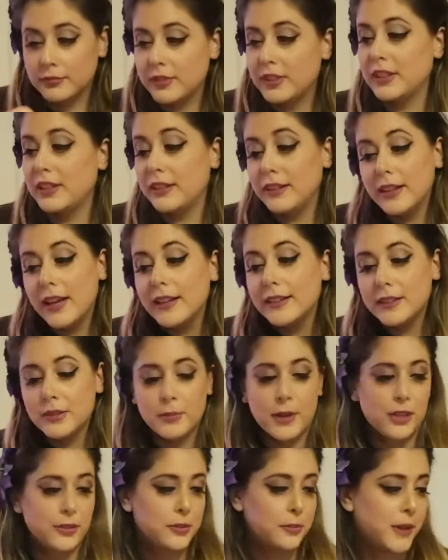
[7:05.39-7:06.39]
See, that
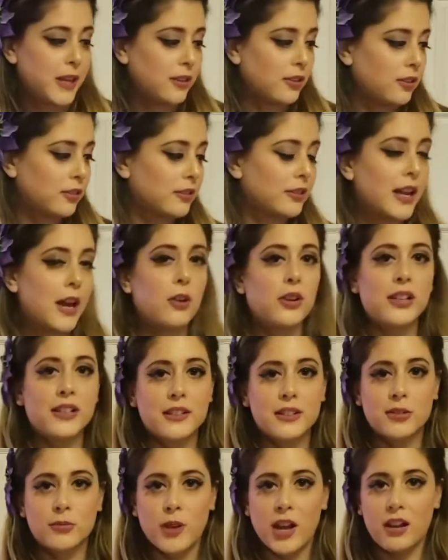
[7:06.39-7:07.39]
smells better. Now I
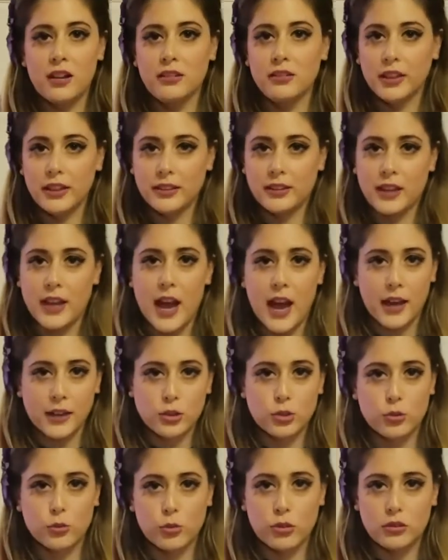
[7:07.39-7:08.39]
could smell like the
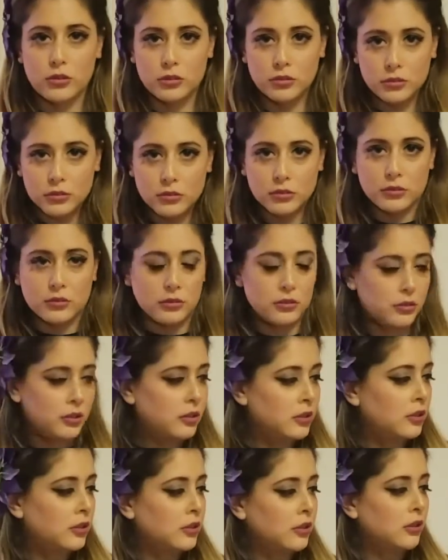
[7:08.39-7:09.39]
actual
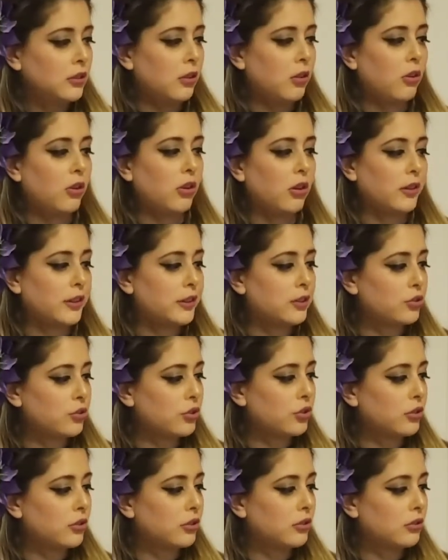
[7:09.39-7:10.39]

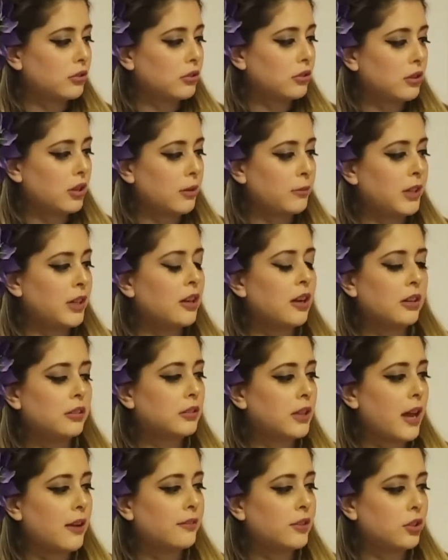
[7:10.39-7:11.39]
orange. I mean,
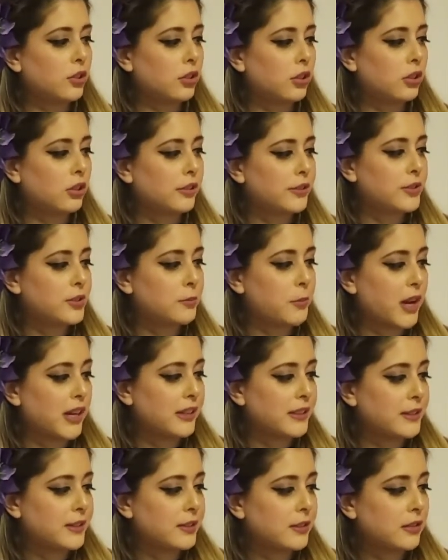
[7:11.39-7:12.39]
lavender and
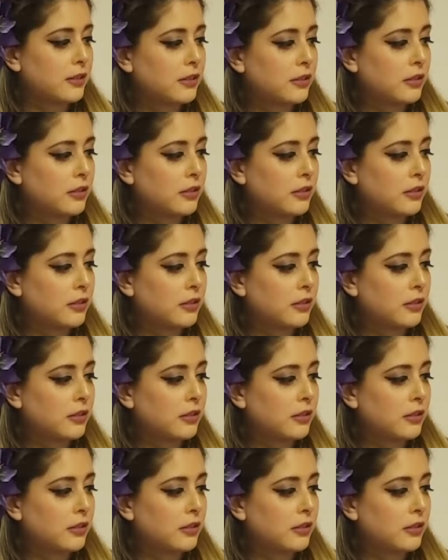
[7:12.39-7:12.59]
spice.